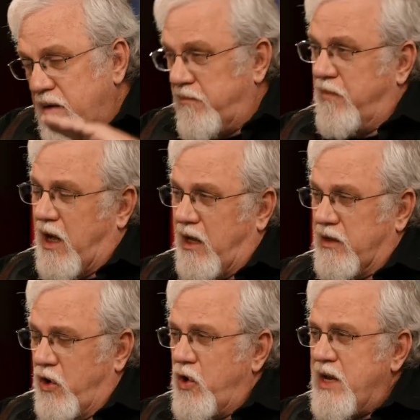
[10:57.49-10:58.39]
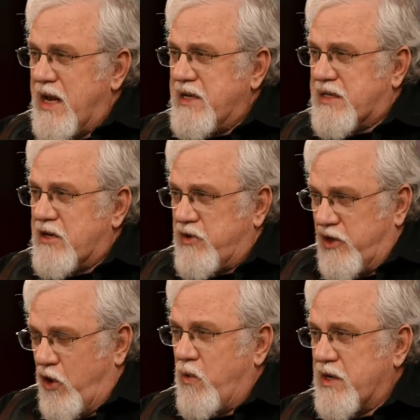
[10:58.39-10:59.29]
early 8th century
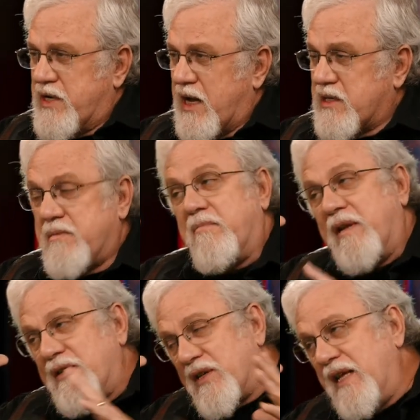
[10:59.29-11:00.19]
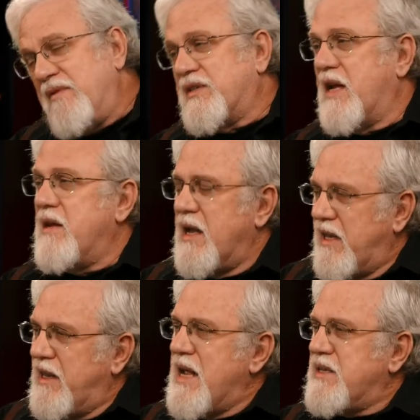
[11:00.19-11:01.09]
lower text, let's even say
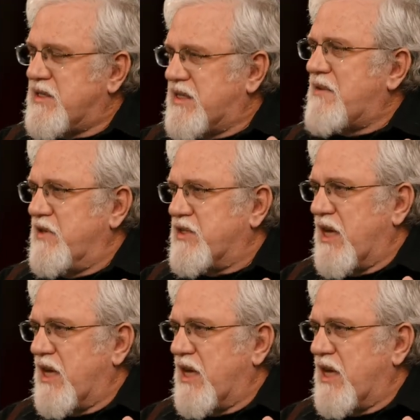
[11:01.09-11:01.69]
late 7th